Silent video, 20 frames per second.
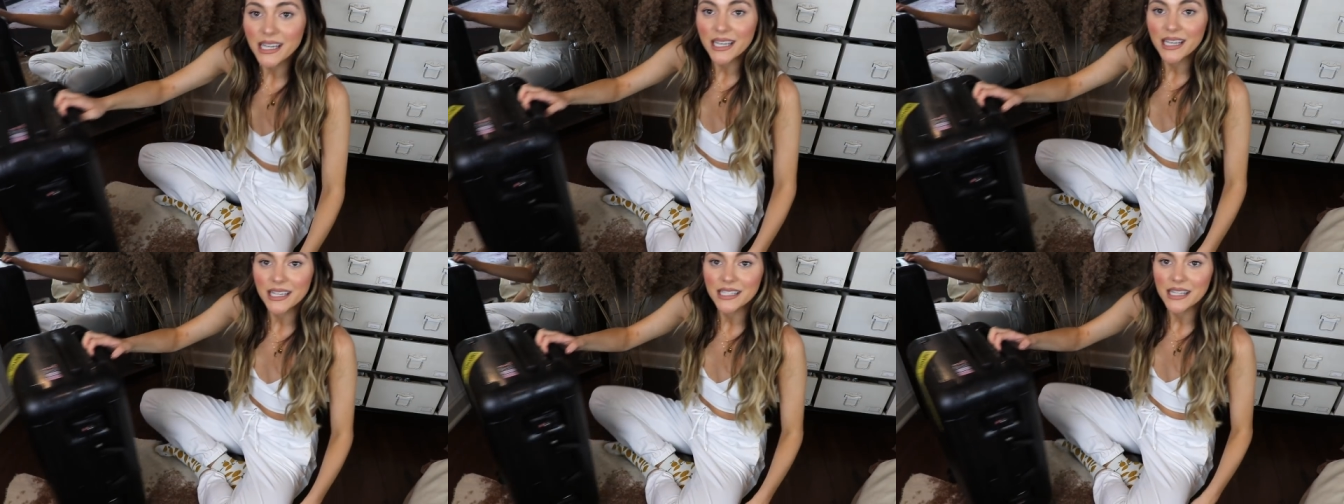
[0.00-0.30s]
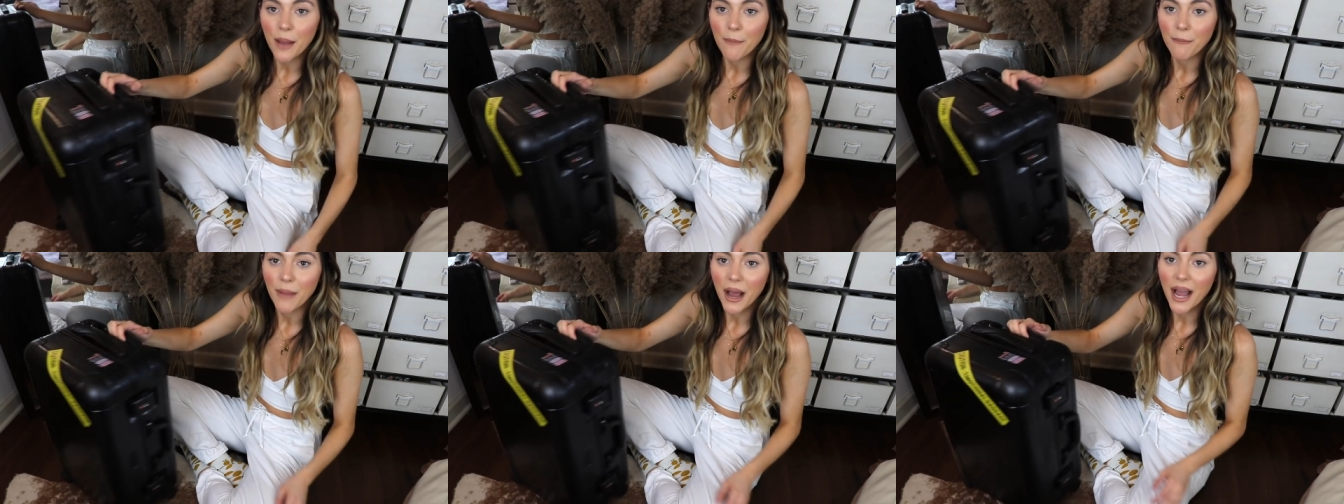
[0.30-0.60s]
is
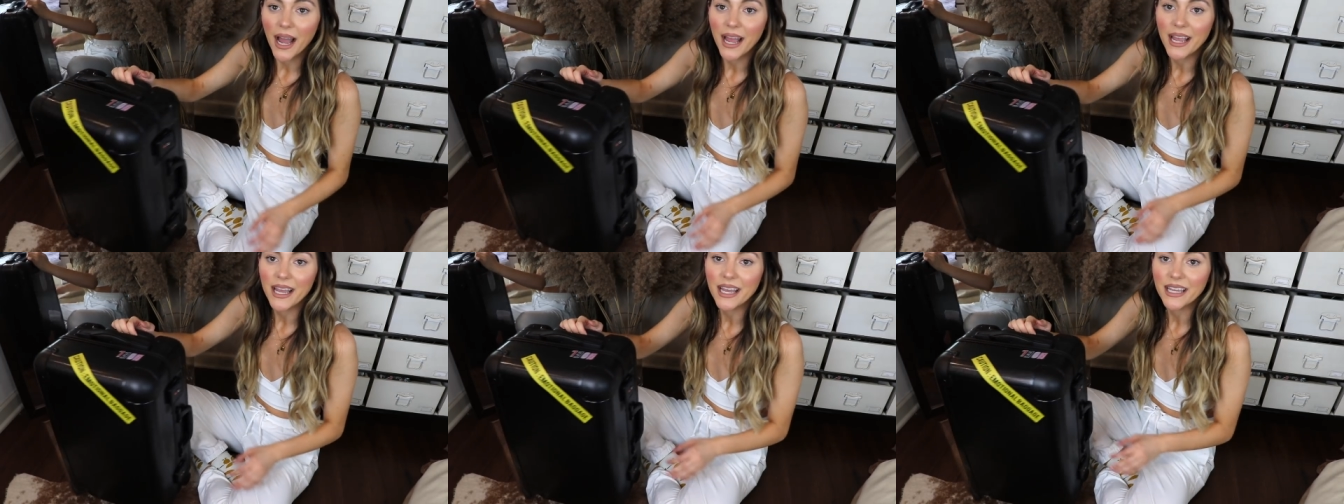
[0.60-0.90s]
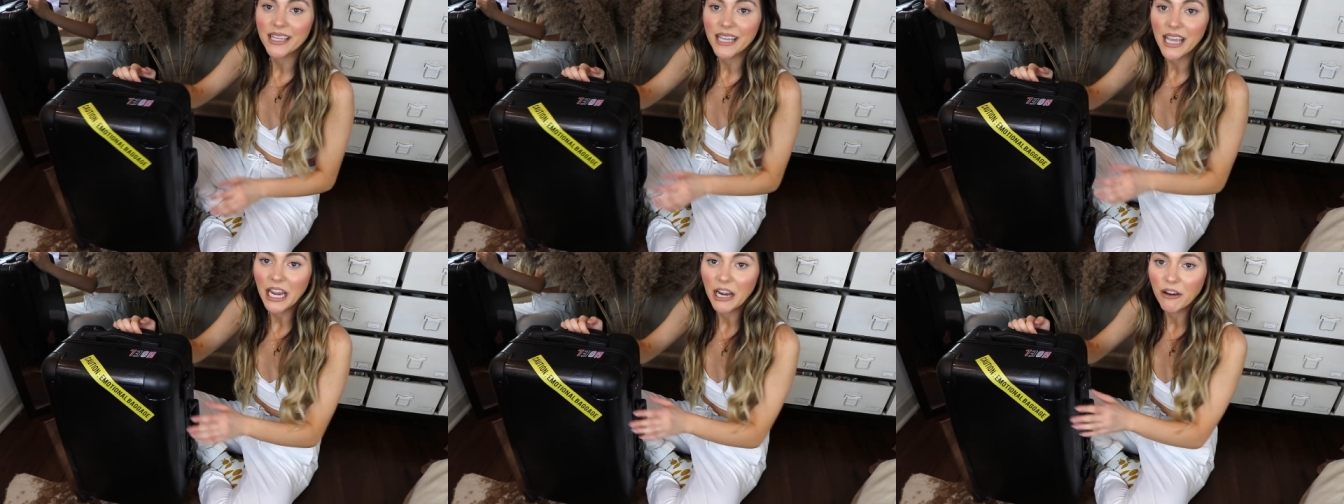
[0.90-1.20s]

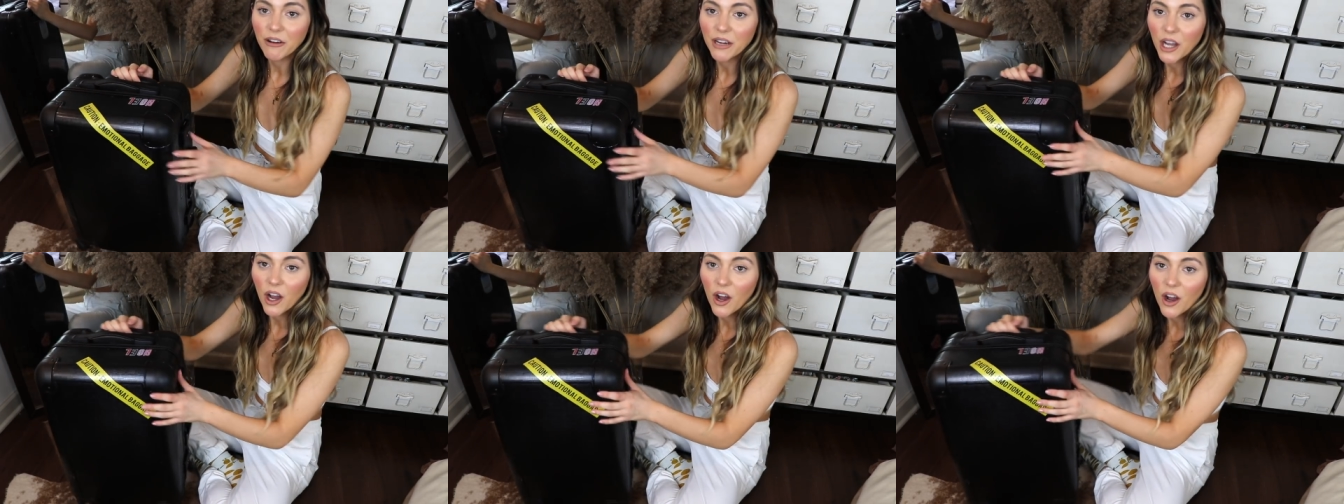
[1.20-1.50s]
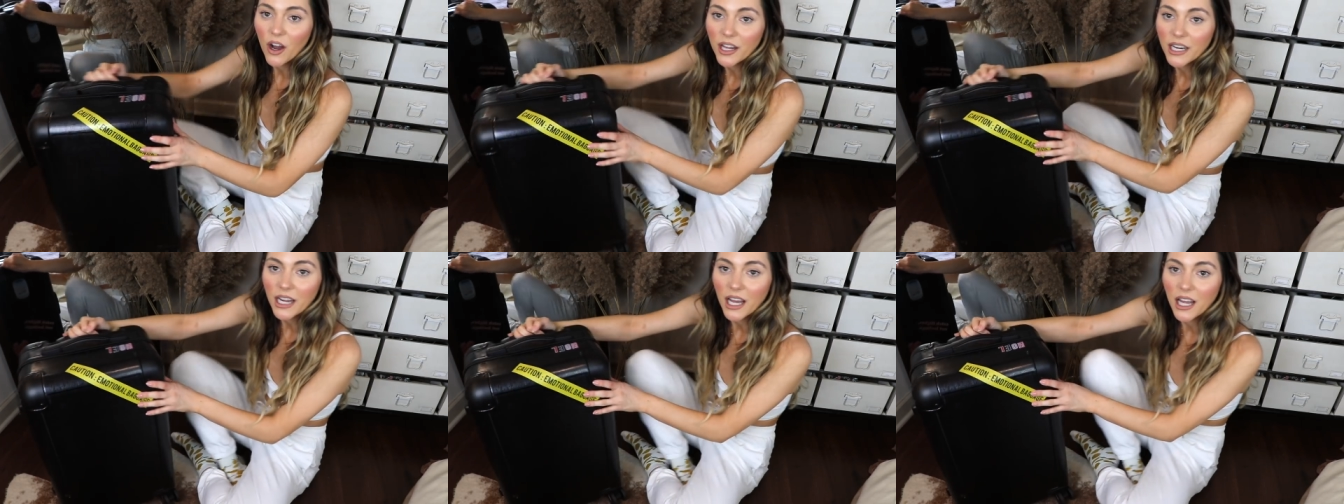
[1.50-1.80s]
my
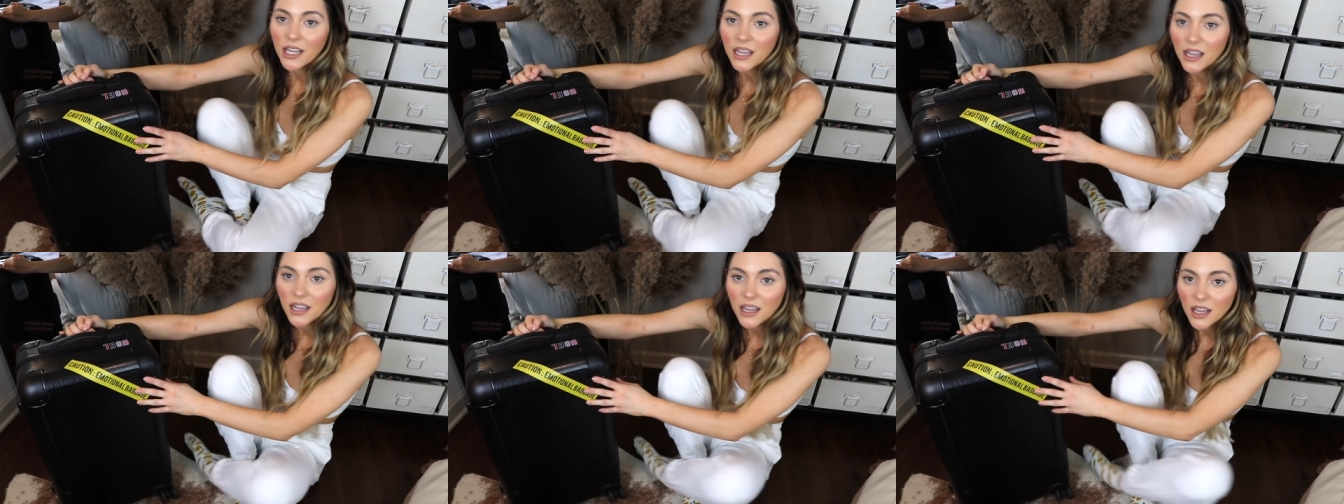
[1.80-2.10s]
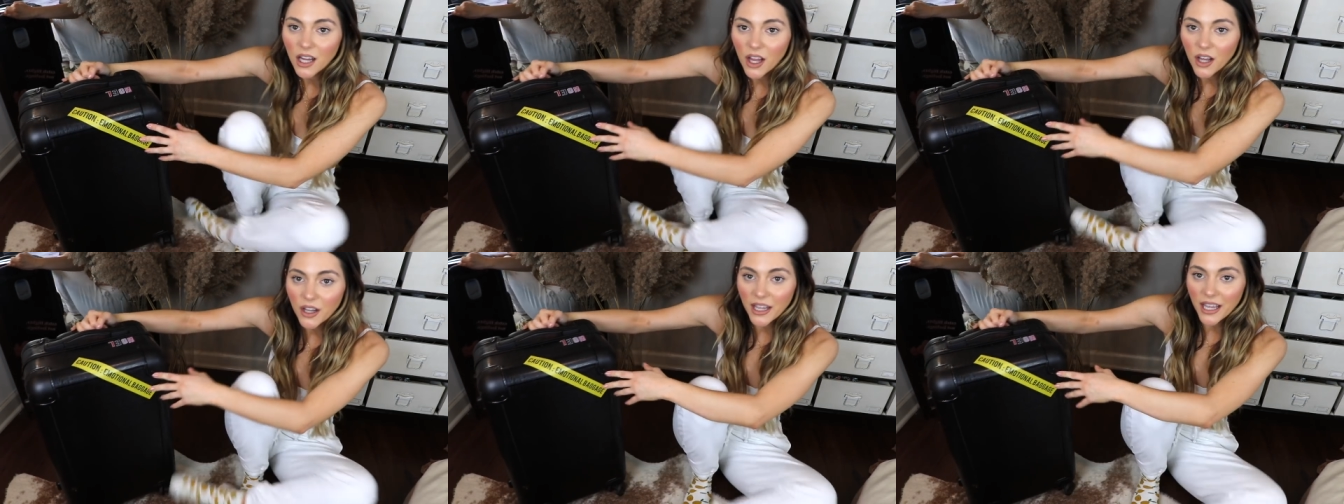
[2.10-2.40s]
carry-on
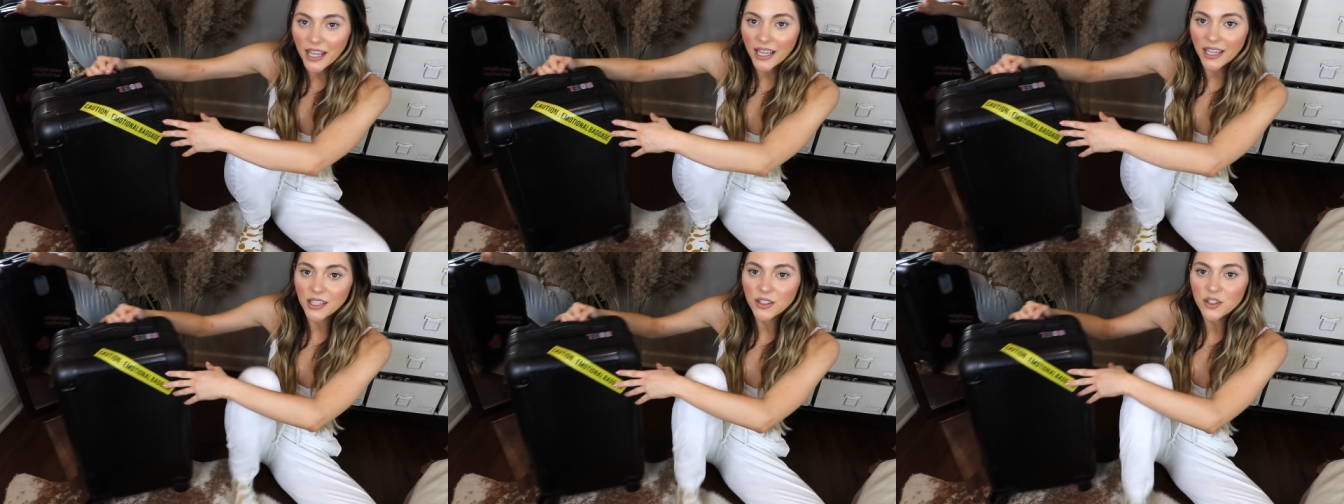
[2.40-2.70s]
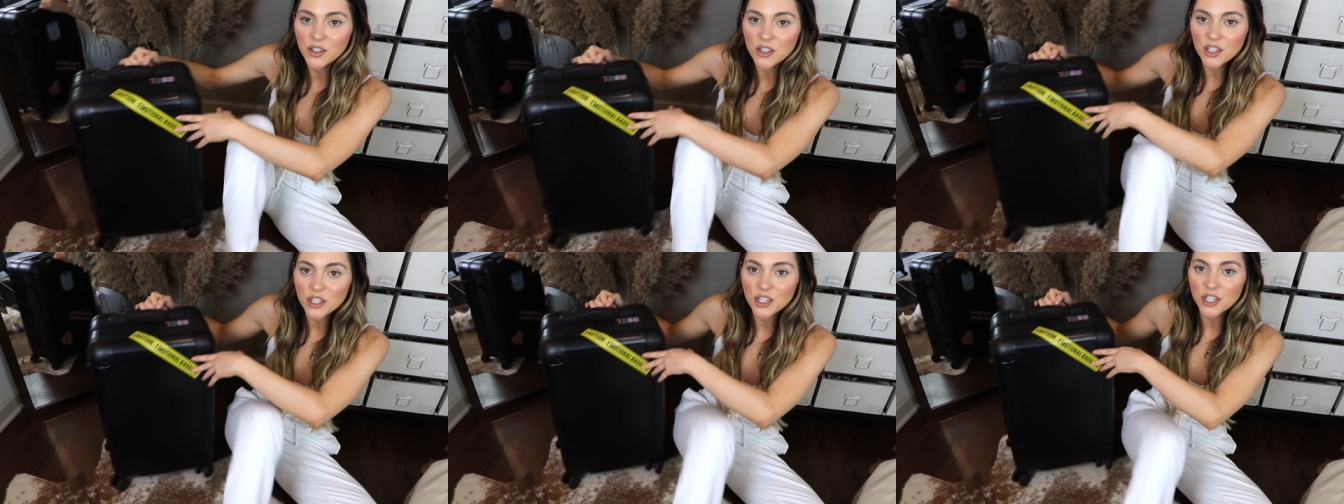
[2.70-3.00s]

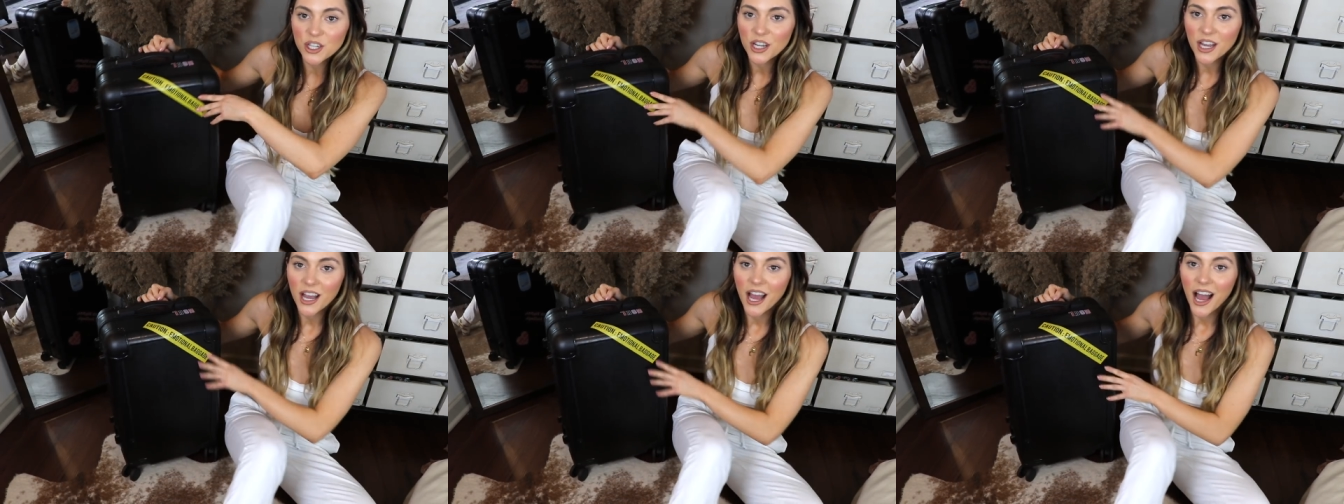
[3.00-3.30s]
luggage.